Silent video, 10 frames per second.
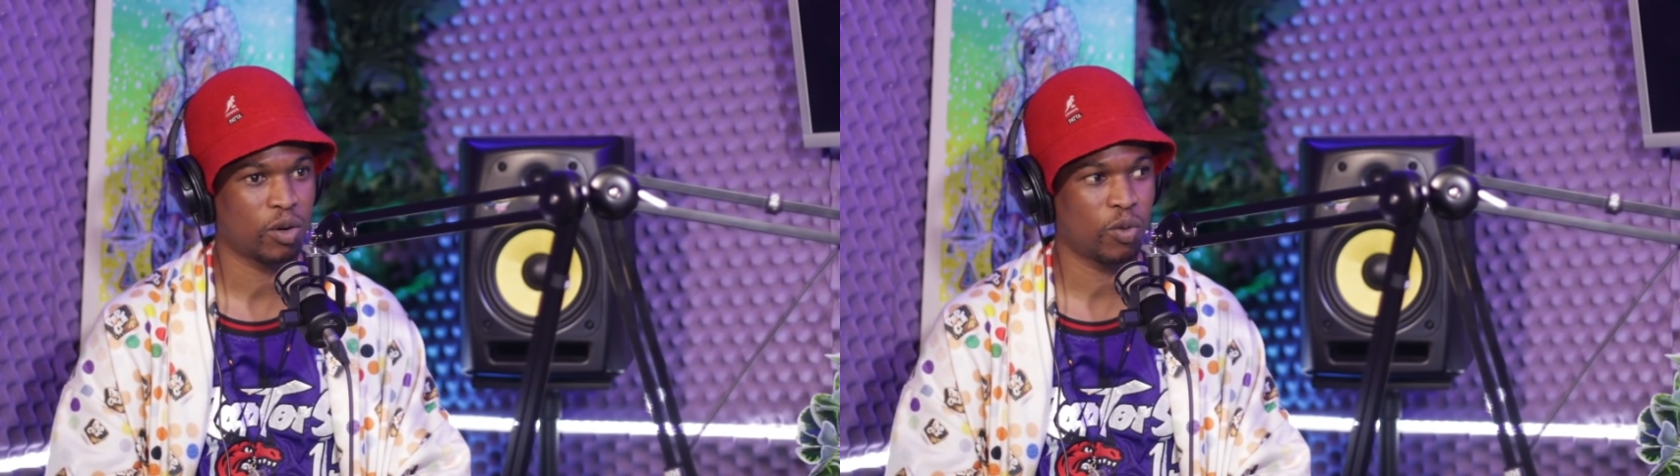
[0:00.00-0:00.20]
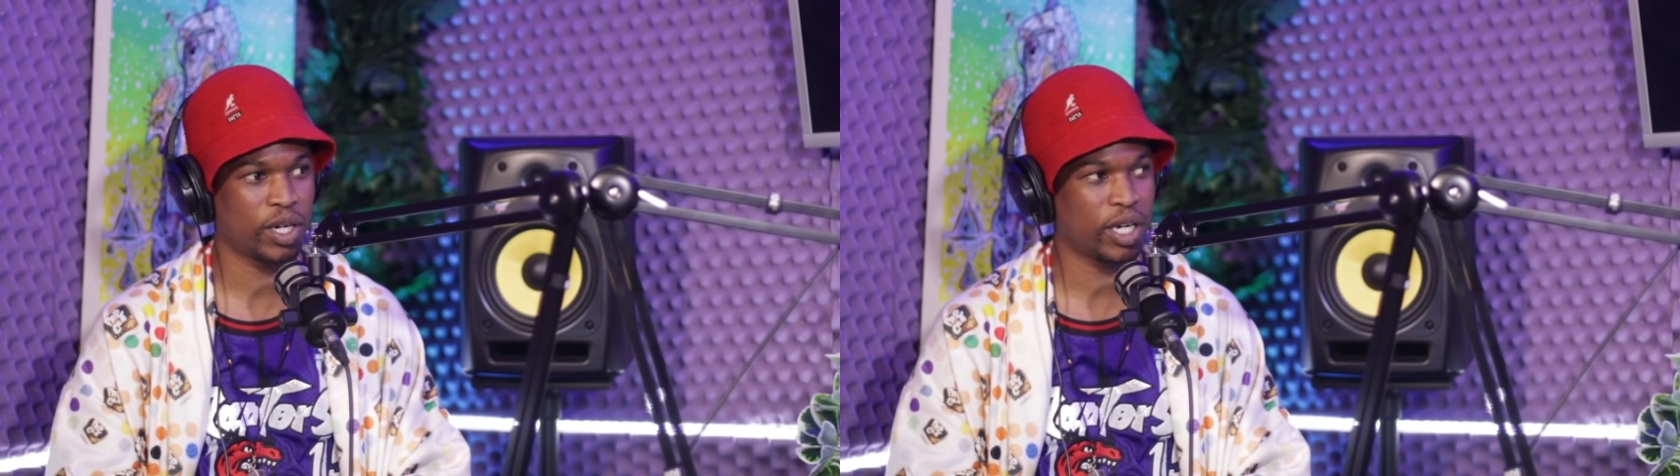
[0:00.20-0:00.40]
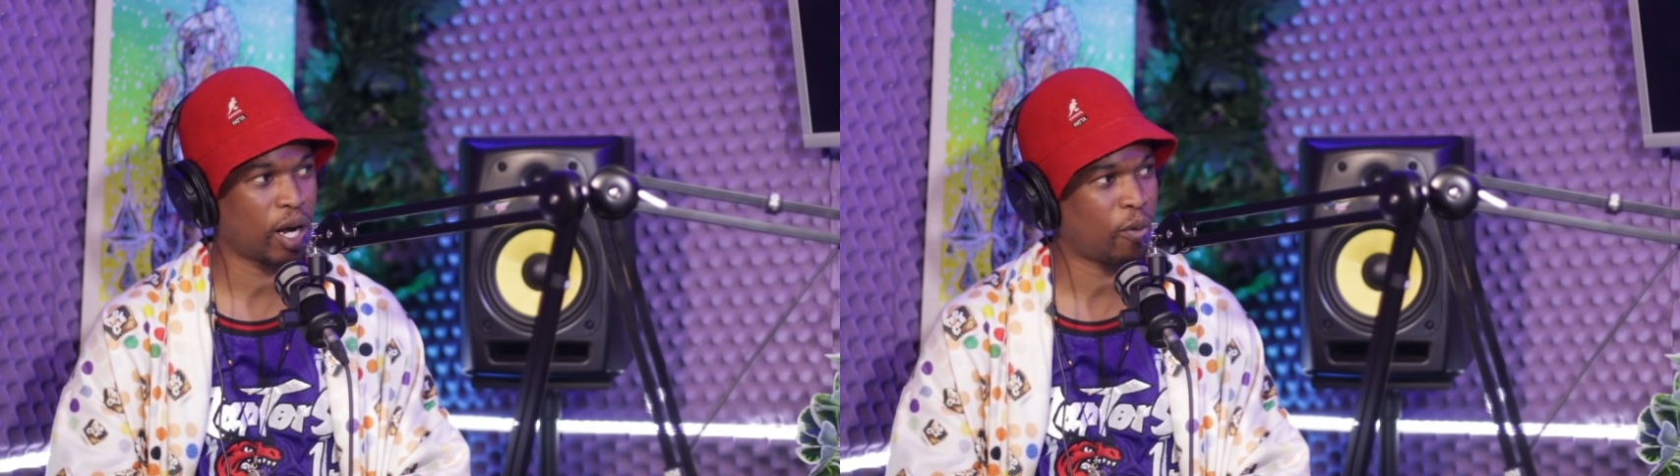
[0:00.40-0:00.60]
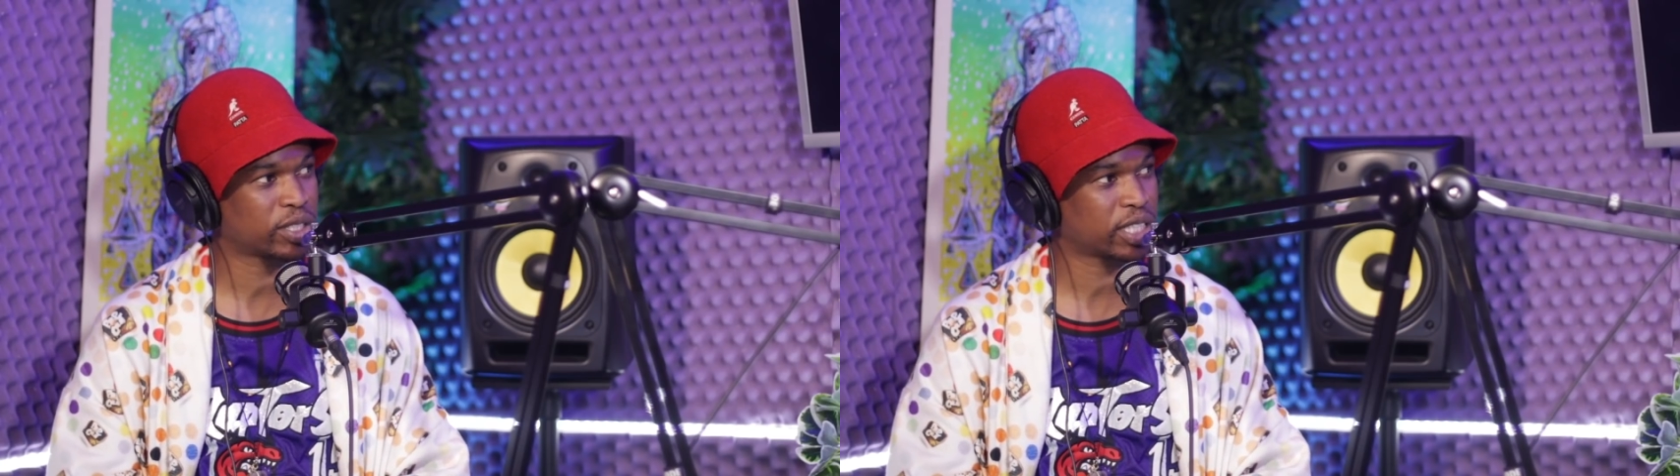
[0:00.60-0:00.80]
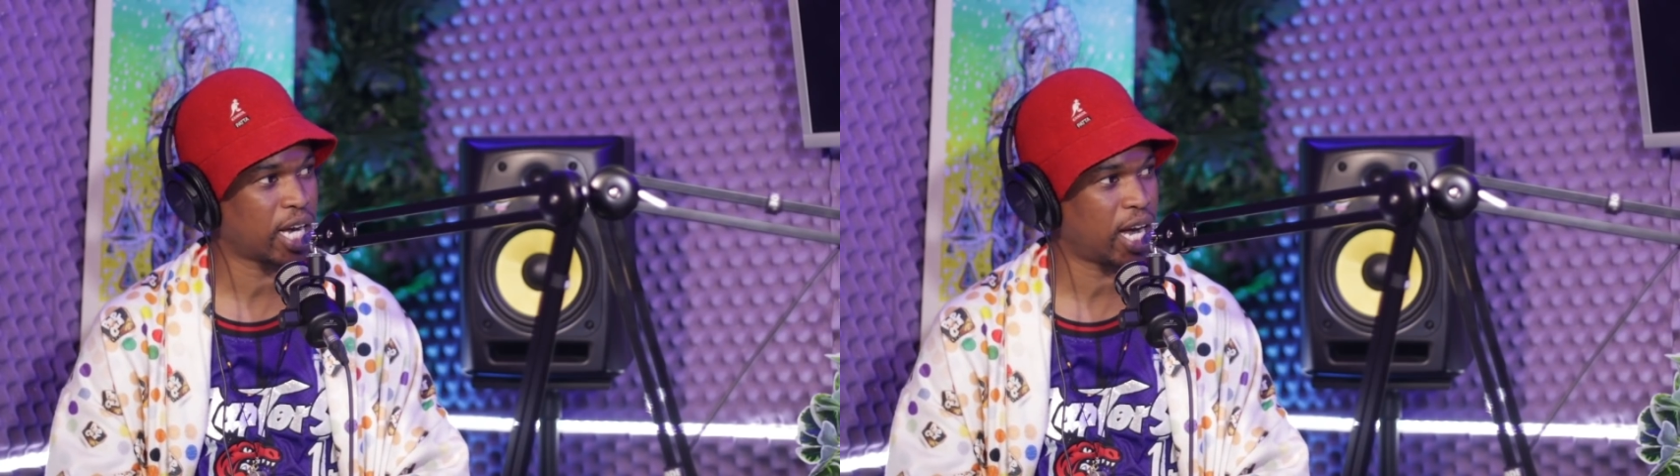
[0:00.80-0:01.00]
When I
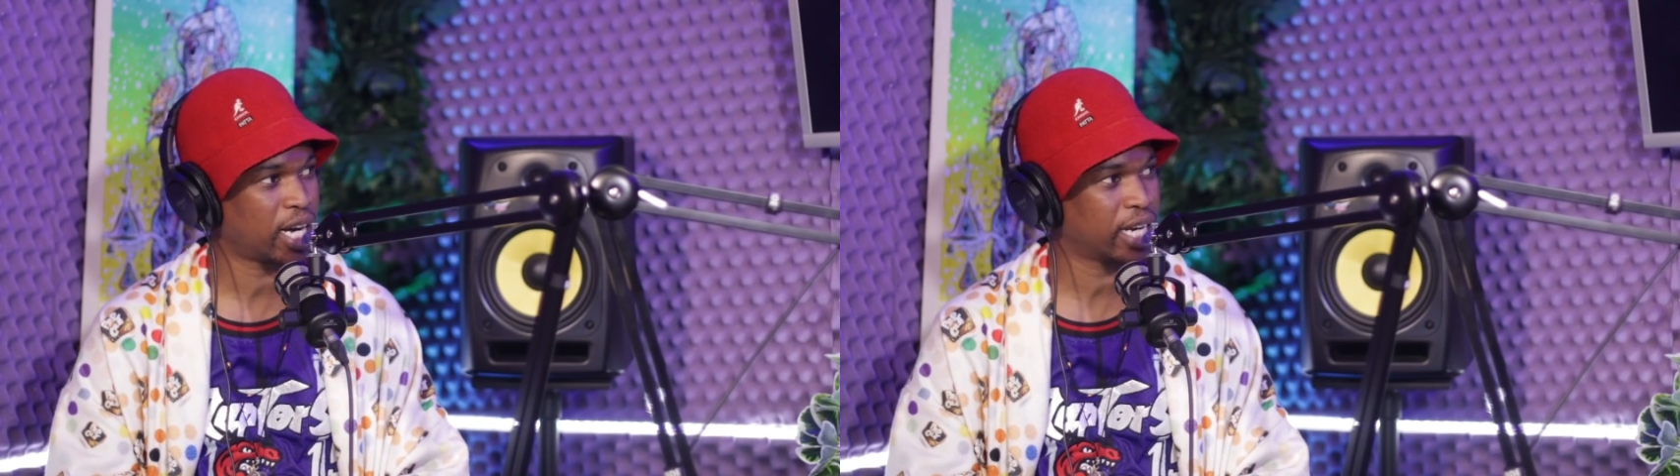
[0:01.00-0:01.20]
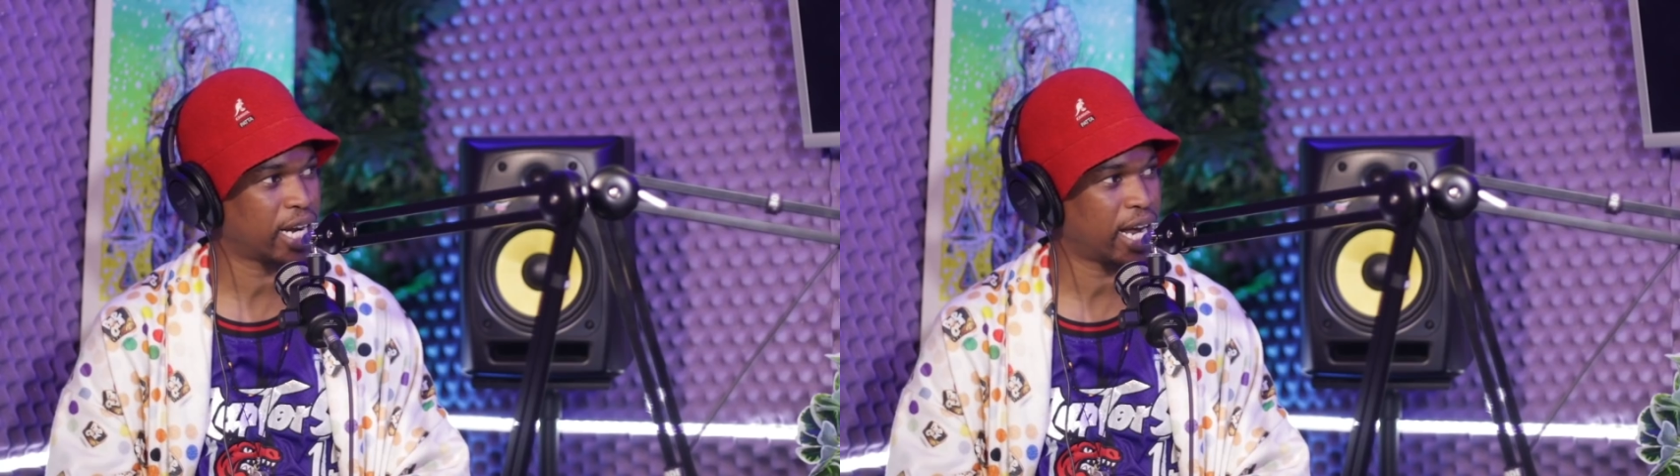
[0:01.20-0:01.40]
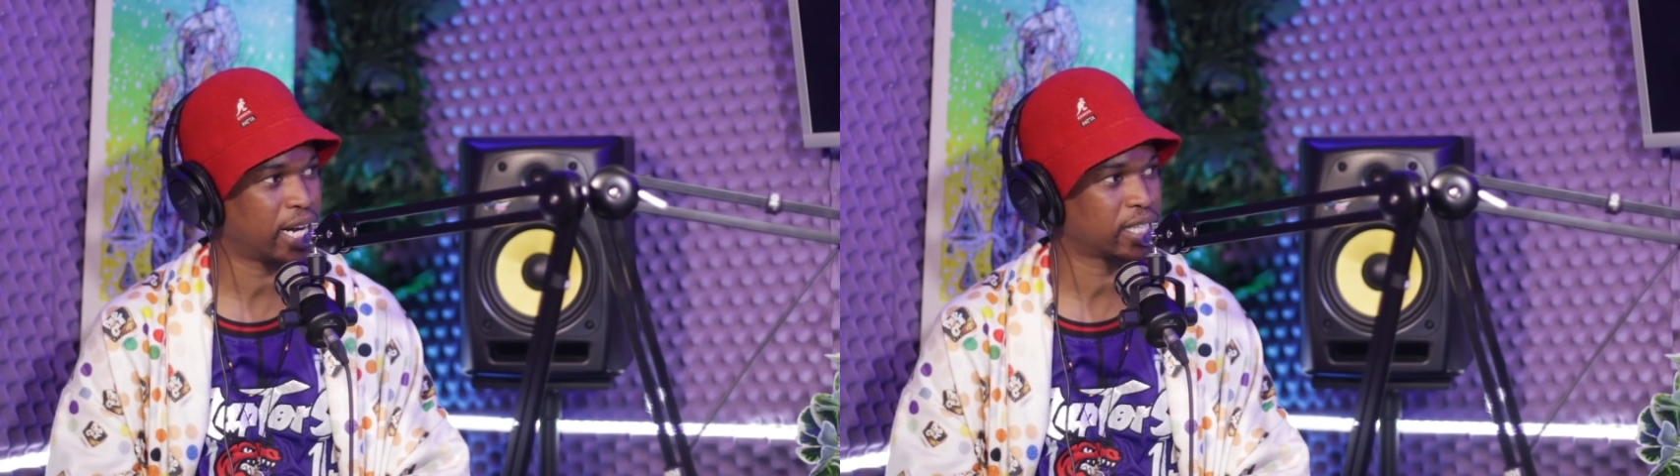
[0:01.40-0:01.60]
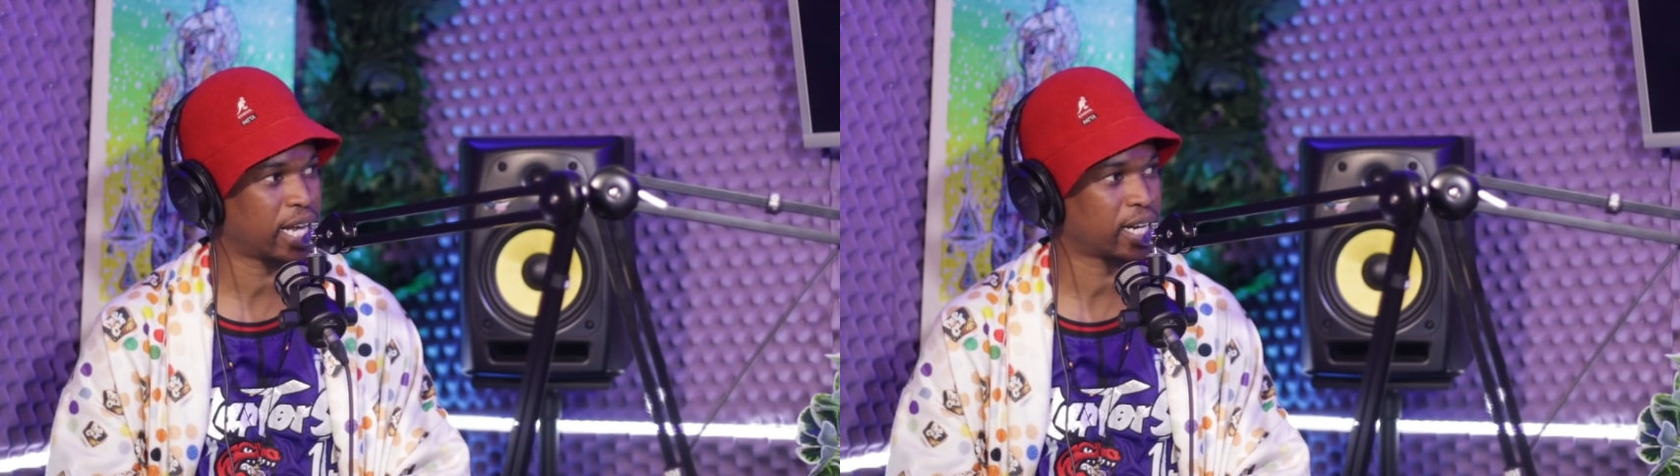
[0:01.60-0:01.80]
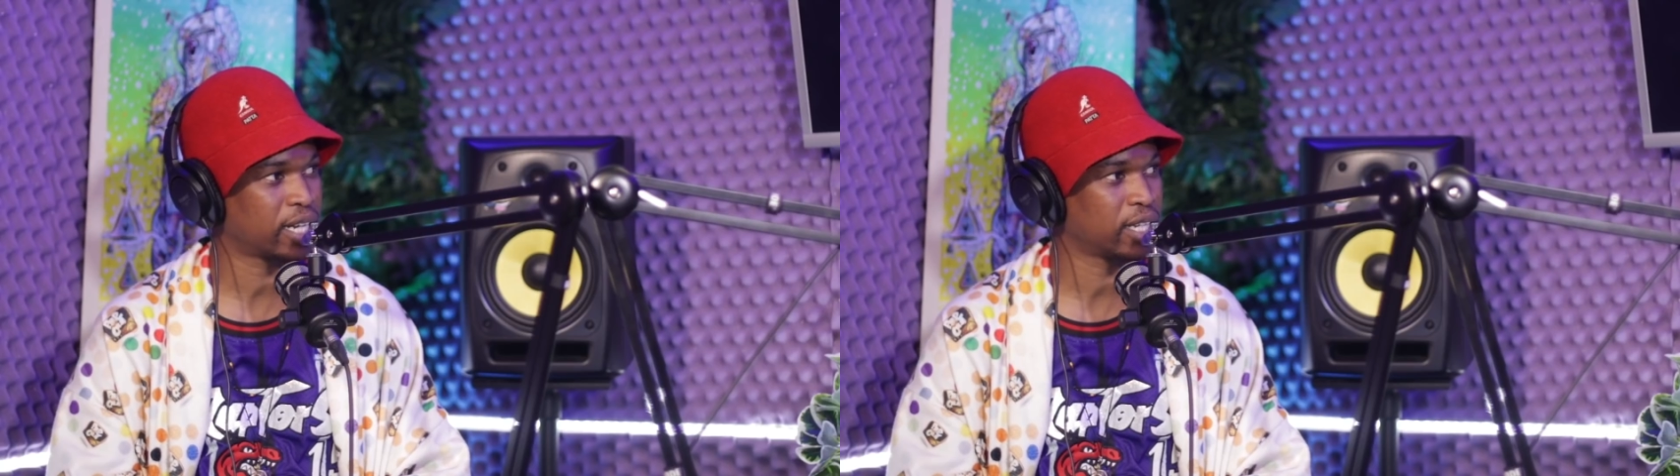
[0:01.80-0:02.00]
was young and I had
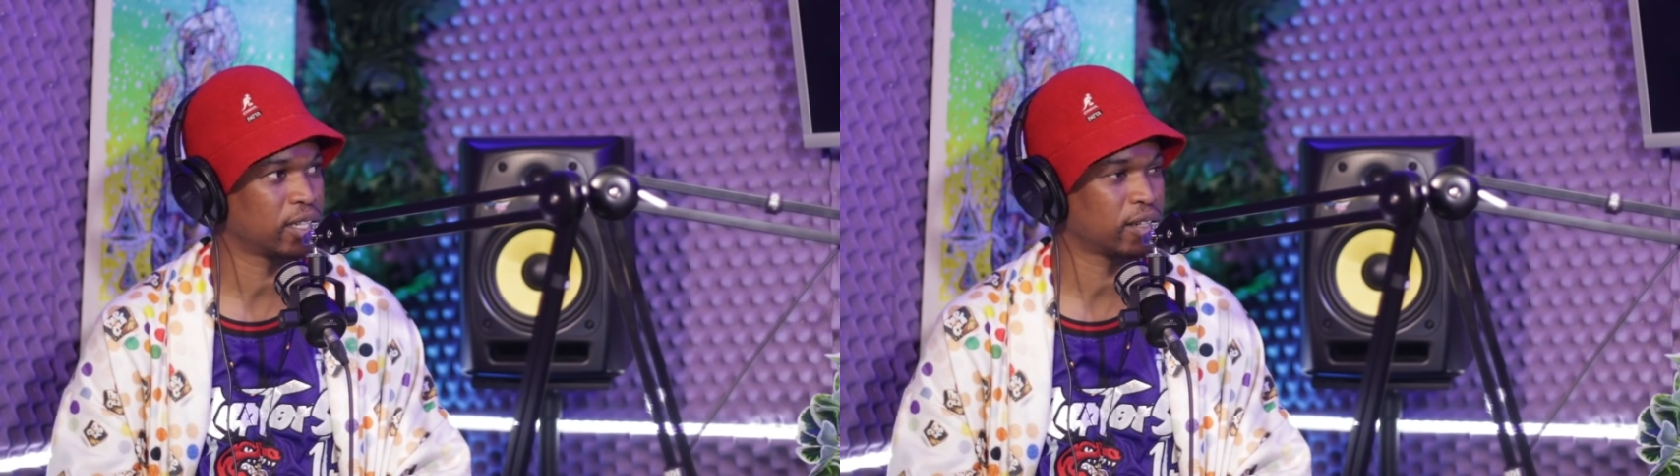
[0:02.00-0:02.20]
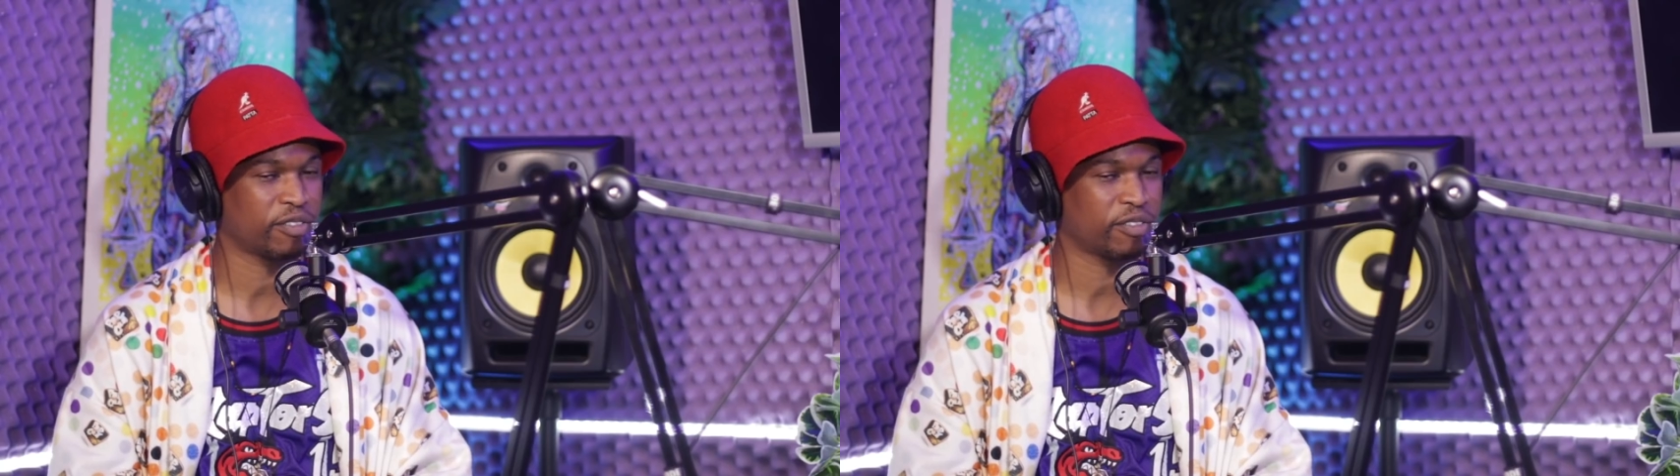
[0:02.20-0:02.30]
that little